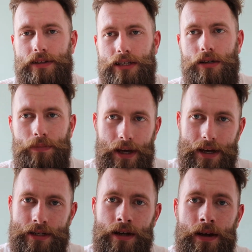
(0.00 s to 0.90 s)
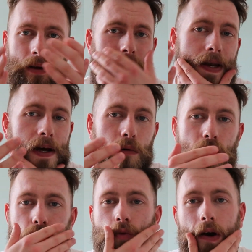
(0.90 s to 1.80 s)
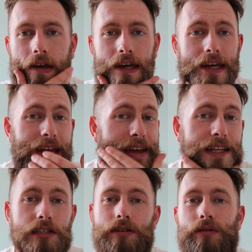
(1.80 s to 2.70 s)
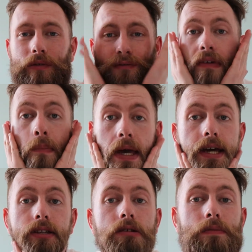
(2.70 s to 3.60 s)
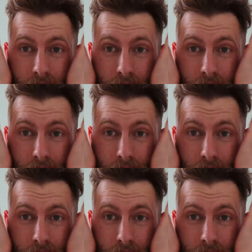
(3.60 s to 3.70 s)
disappeared, and now we just work it into the beard.